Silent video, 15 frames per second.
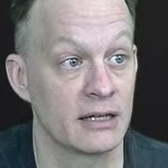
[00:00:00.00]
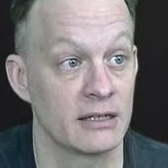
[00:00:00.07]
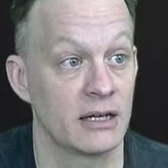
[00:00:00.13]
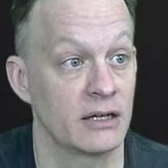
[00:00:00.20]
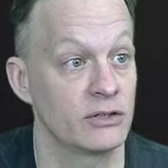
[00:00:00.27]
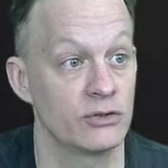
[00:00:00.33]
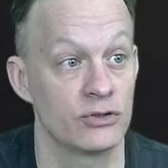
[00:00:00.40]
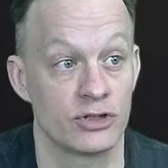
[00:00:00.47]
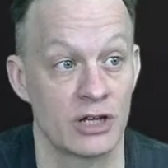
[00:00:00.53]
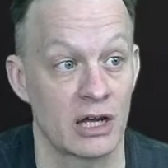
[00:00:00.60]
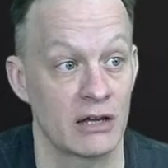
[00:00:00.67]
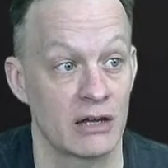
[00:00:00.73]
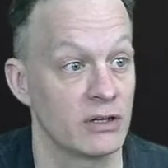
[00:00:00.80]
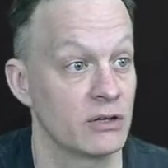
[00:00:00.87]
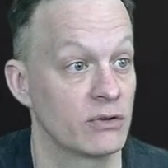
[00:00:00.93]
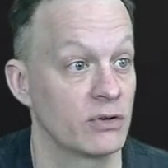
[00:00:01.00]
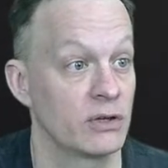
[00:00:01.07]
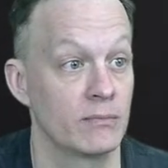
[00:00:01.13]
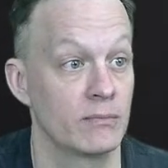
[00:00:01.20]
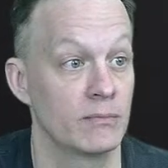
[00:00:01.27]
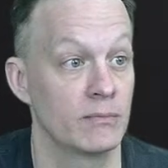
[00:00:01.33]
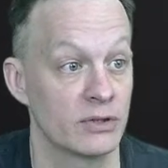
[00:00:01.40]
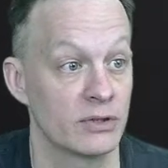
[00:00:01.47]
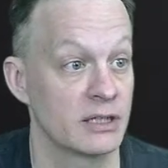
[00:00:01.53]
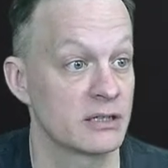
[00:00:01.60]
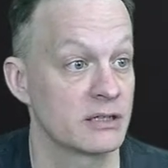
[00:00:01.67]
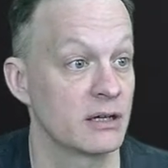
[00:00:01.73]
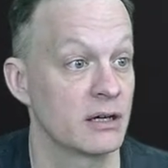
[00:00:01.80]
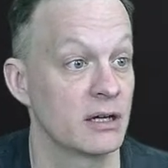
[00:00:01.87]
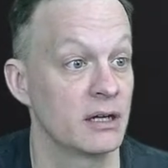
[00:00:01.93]
tell you shaving cream, building
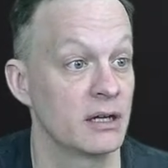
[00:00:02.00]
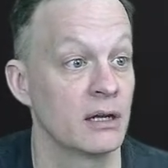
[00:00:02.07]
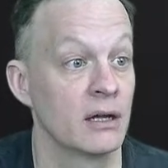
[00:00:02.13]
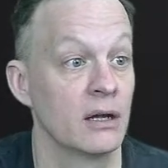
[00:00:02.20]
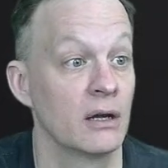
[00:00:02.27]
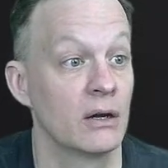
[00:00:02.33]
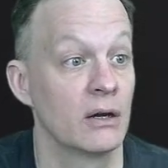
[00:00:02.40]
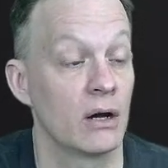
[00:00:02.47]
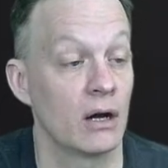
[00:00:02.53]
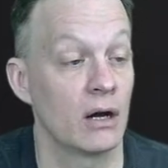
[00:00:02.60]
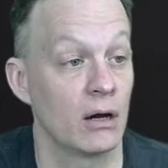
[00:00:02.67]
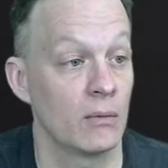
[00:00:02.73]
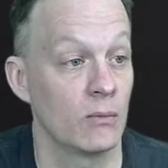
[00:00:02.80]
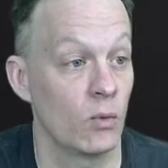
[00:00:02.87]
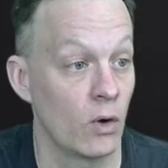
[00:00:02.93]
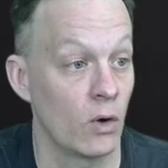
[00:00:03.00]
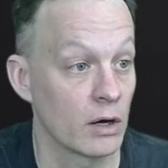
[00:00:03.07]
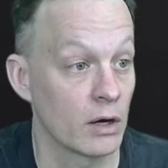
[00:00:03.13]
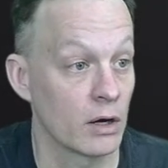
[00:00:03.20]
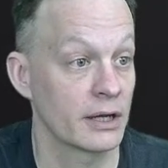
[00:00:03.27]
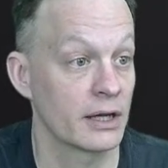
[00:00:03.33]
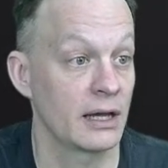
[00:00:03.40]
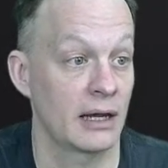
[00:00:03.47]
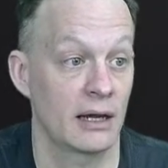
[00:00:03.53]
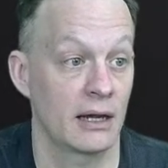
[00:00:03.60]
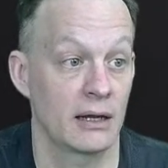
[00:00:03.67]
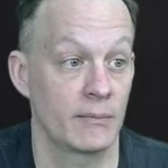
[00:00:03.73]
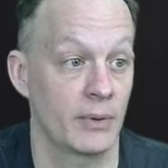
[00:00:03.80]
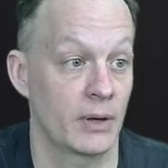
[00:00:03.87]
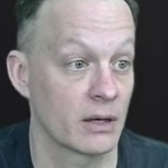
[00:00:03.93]
site, watering
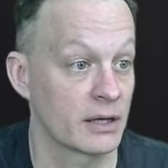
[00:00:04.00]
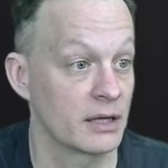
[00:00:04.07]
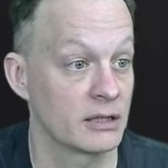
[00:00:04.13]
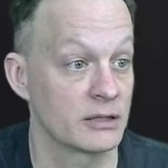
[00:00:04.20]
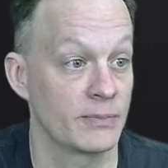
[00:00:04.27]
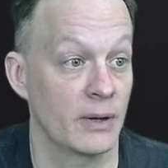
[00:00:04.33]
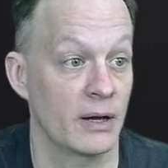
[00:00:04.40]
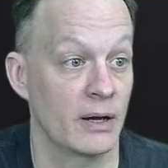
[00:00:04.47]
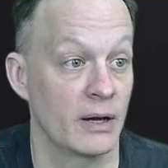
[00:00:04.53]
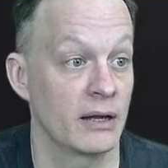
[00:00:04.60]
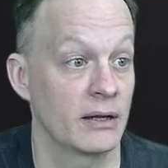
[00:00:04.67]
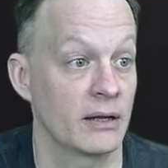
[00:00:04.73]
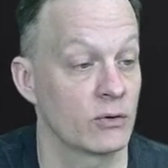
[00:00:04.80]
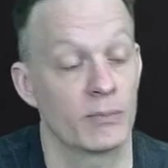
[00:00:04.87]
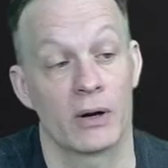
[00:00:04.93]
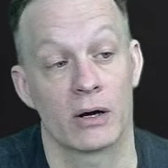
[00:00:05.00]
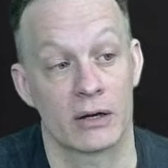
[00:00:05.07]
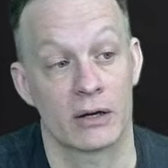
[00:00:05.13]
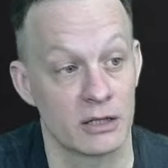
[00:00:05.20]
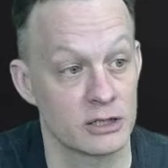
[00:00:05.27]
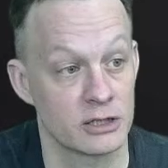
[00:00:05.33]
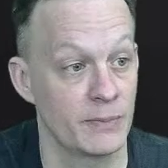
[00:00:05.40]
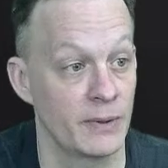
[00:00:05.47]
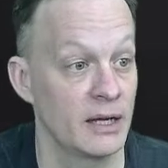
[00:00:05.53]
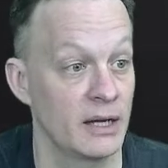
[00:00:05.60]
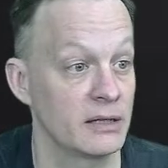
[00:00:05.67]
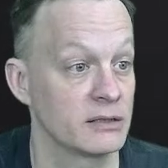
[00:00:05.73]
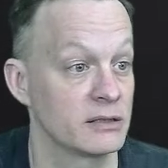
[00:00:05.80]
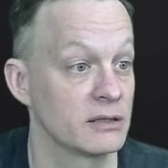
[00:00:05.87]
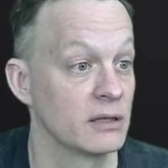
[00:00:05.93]
can, parking spot or parking
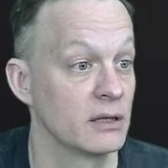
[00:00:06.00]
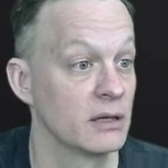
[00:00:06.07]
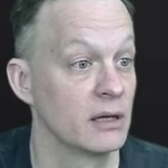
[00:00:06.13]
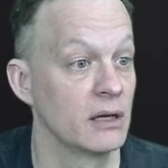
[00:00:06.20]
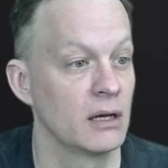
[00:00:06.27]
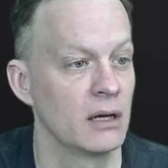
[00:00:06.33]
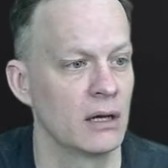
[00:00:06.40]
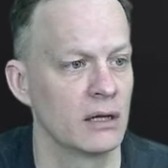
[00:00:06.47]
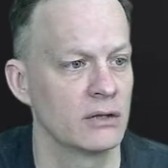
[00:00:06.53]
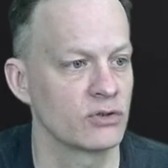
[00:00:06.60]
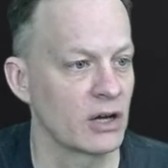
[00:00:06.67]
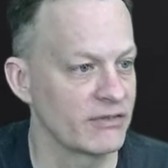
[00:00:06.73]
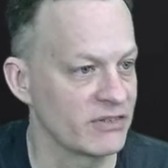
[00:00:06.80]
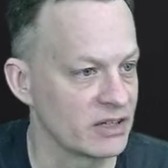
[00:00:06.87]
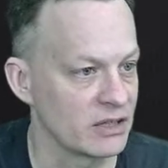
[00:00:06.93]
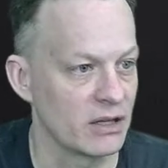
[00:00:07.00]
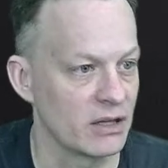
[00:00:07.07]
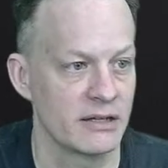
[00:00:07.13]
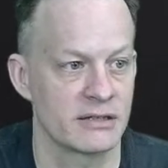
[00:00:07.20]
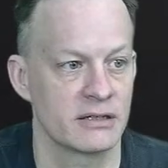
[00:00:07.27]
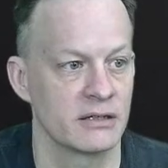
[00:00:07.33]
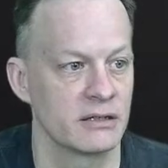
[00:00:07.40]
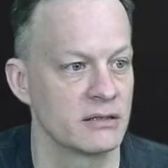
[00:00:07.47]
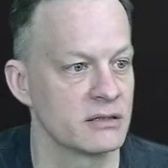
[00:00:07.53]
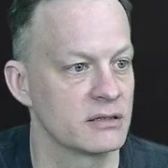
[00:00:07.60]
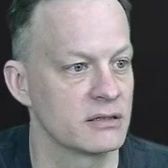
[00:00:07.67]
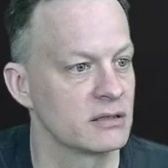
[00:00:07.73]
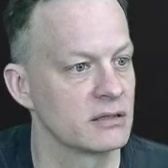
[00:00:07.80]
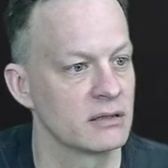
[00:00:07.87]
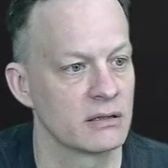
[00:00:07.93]
space, driving
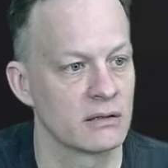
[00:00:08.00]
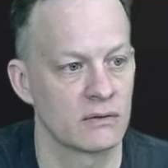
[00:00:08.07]
license,